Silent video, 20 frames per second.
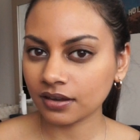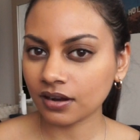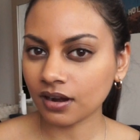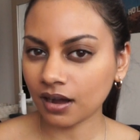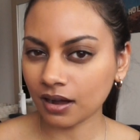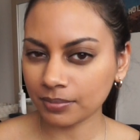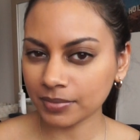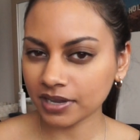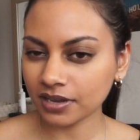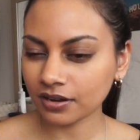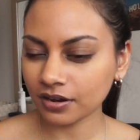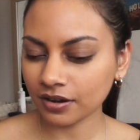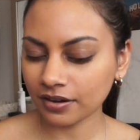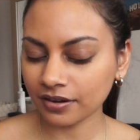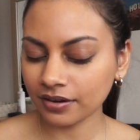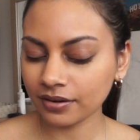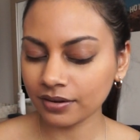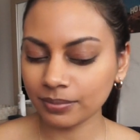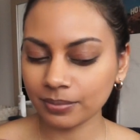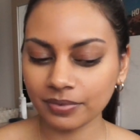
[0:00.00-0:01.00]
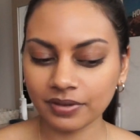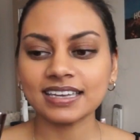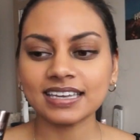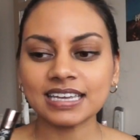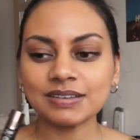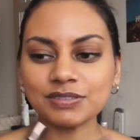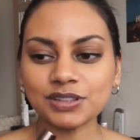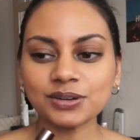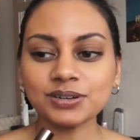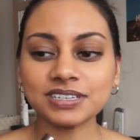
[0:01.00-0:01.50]
calming herb.
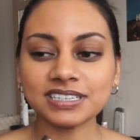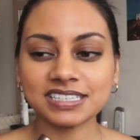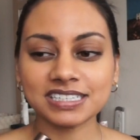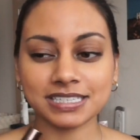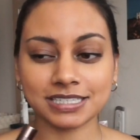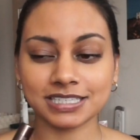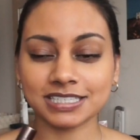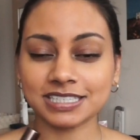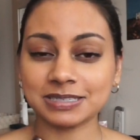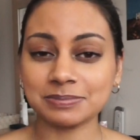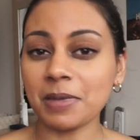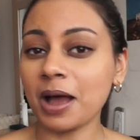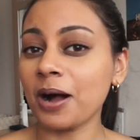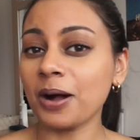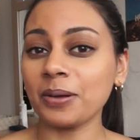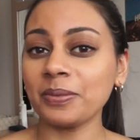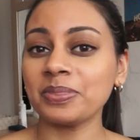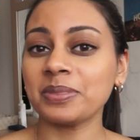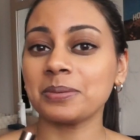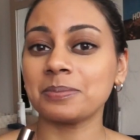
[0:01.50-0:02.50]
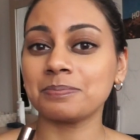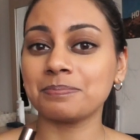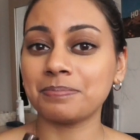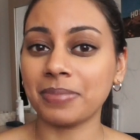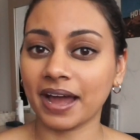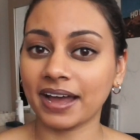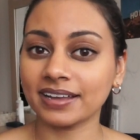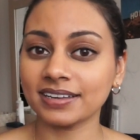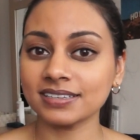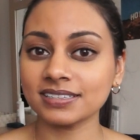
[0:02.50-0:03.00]
Even though it doesn't smell the
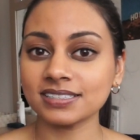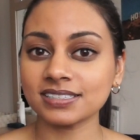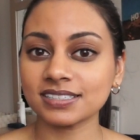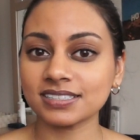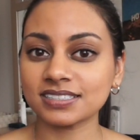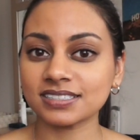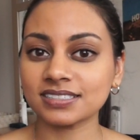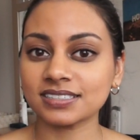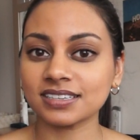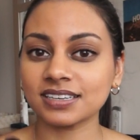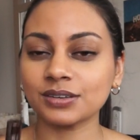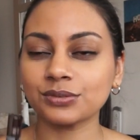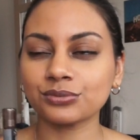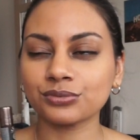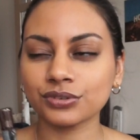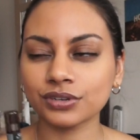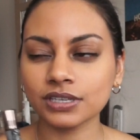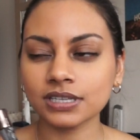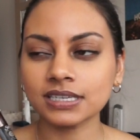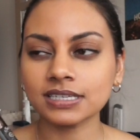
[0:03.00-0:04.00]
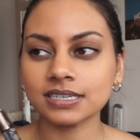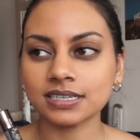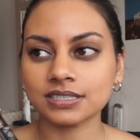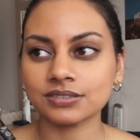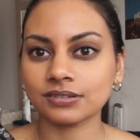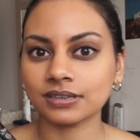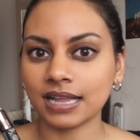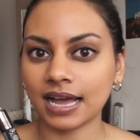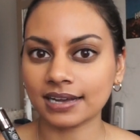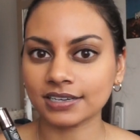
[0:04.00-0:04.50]
best, it really
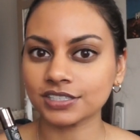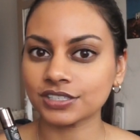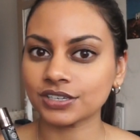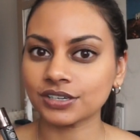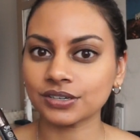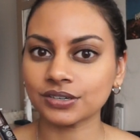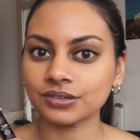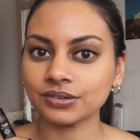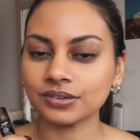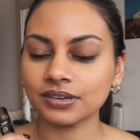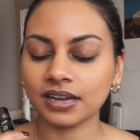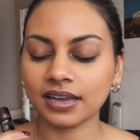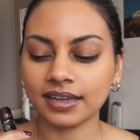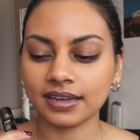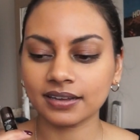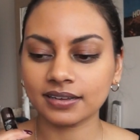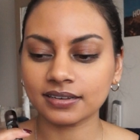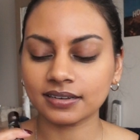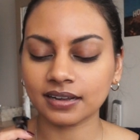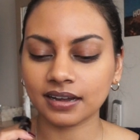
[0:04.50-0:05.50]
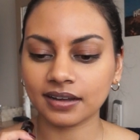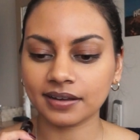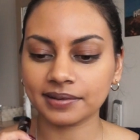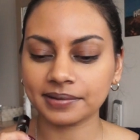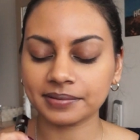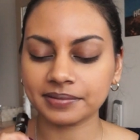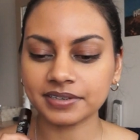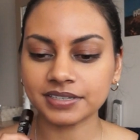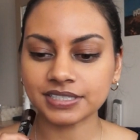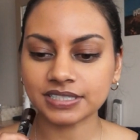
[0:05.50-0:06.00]
does relax you, and
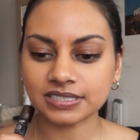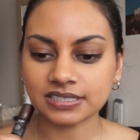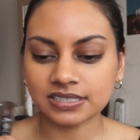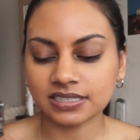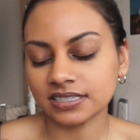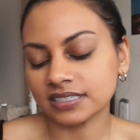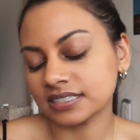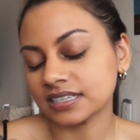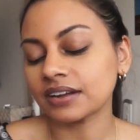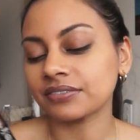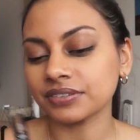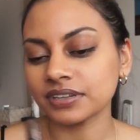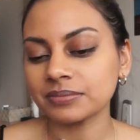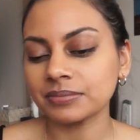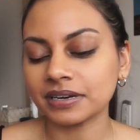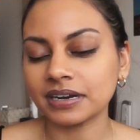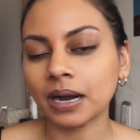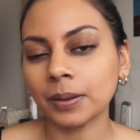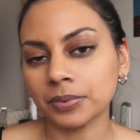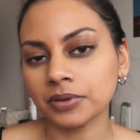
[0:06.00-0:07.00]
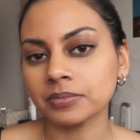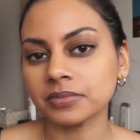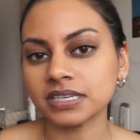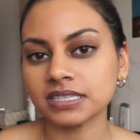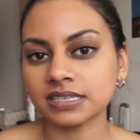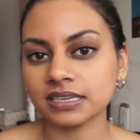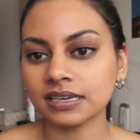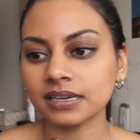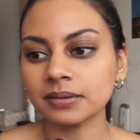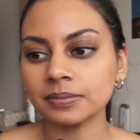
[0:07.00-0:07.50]
it's definitely been helping me
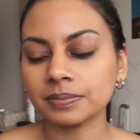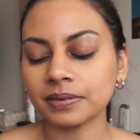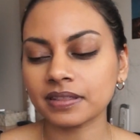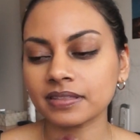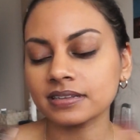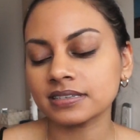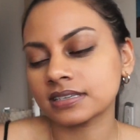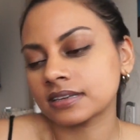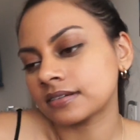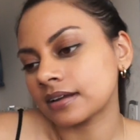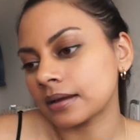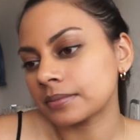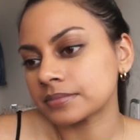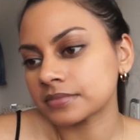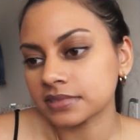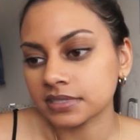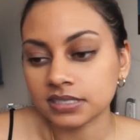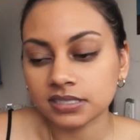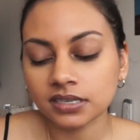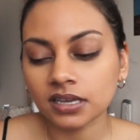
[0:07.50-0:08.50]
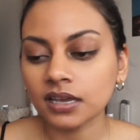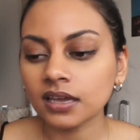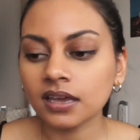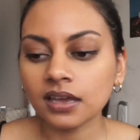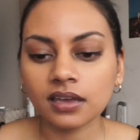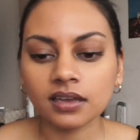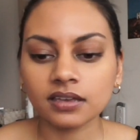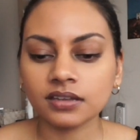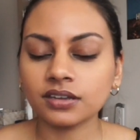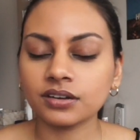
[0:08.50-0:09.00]
sleep. And then sometimes,
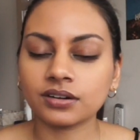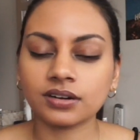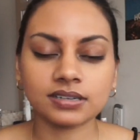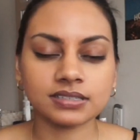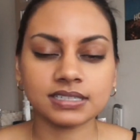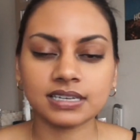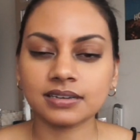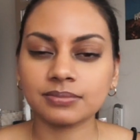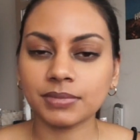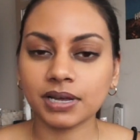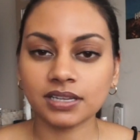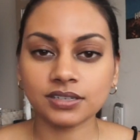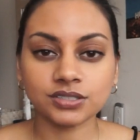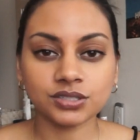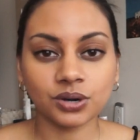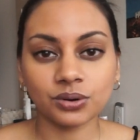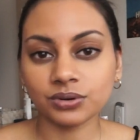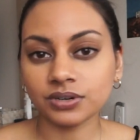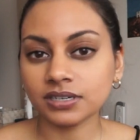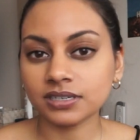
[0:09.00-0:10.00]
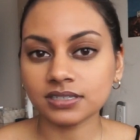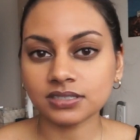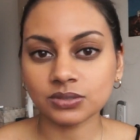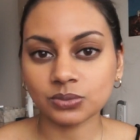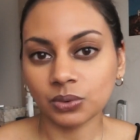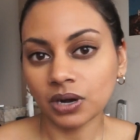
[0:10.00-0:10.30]
you know, I'll take melatonin as